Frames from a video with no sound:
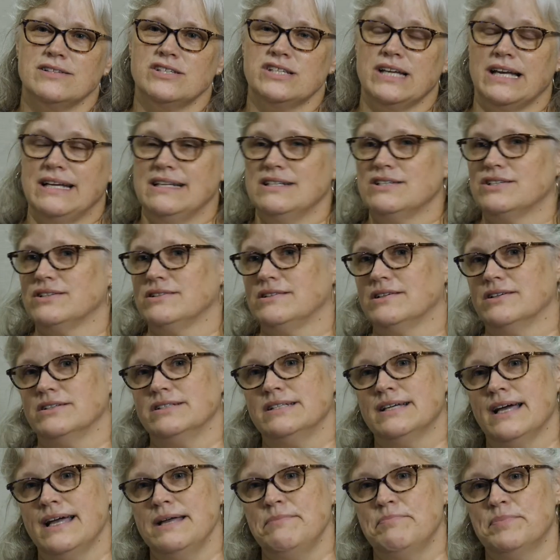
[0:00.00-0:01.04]
changing their
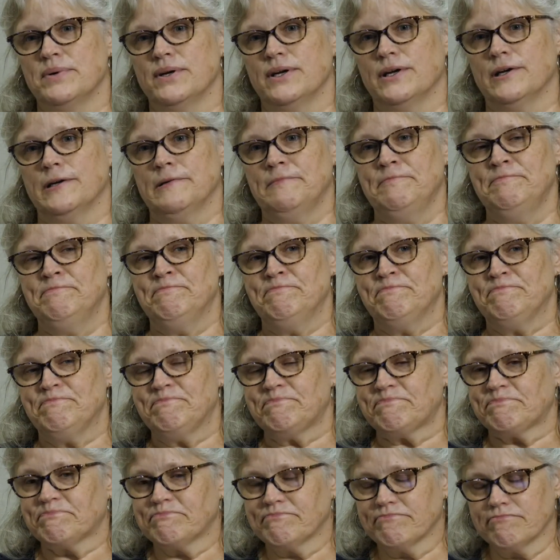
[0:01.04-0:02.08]
diaper,
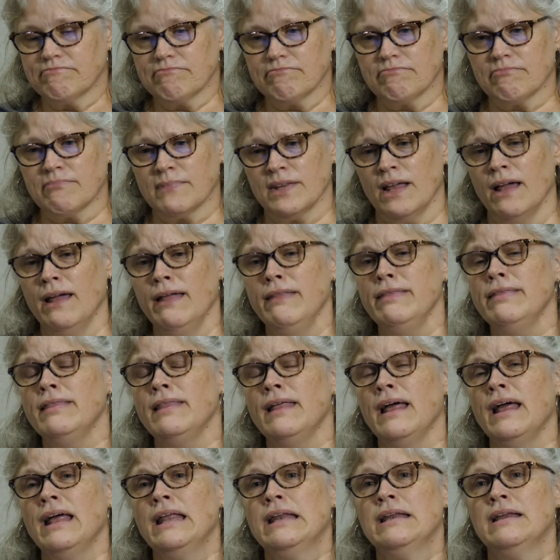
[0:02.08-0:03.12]
and
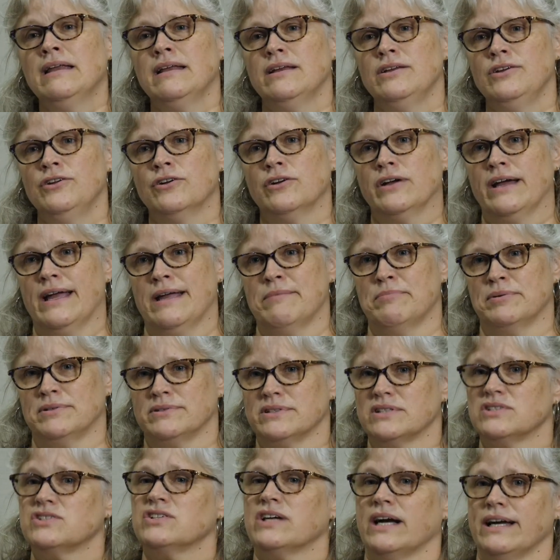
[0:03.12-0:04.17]
then you're able
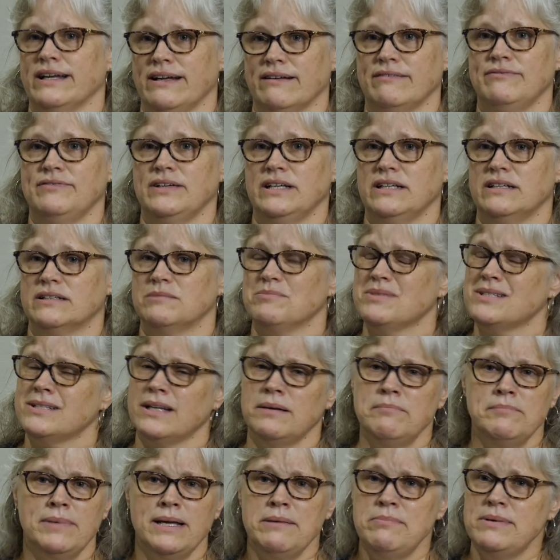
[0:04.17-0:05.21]
to try to feed them.
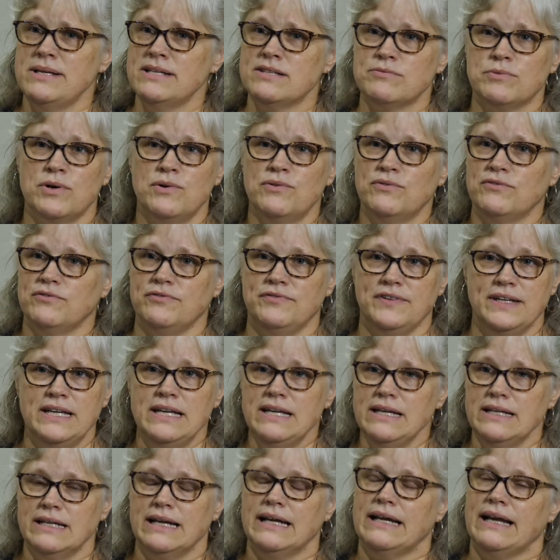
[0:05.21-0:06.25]
Some babies won't
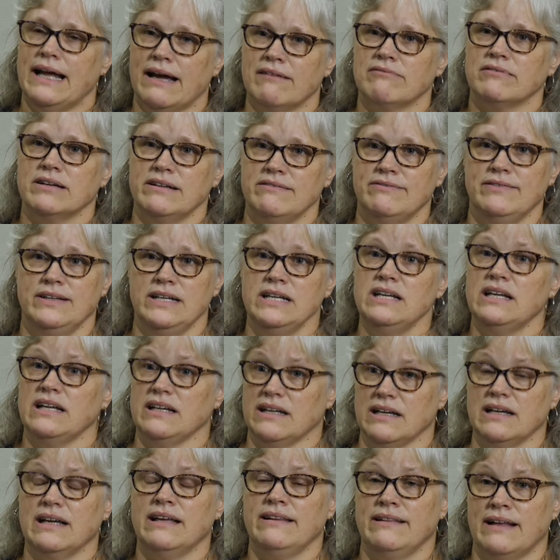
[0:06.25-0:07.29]
feed at every
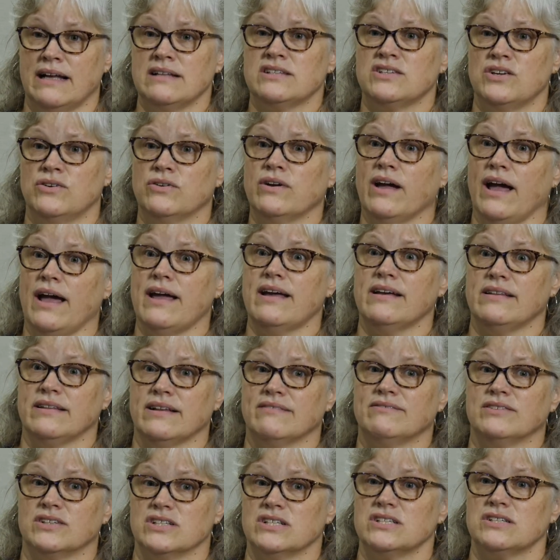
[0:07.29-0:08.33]
feeding, and that's okay in the
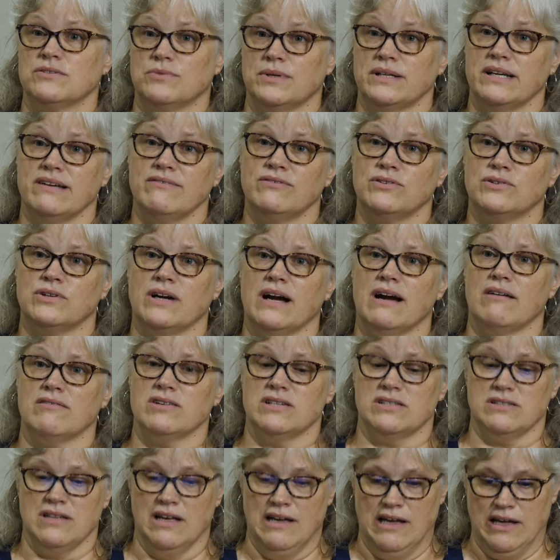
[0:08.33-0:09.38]
first 24
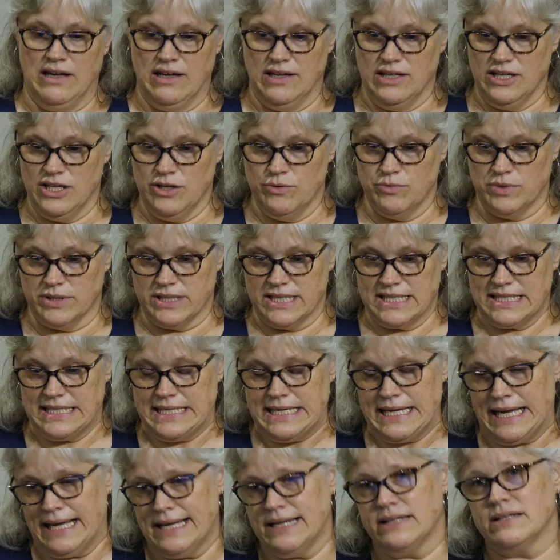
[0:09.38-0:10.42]
hours. You want to
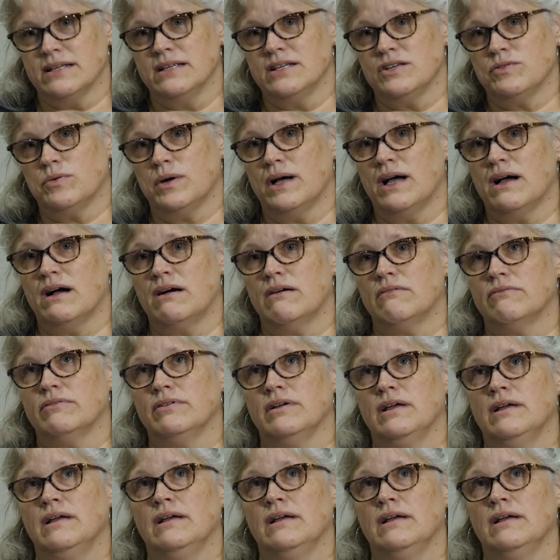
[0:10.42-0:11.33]
see 8 to 12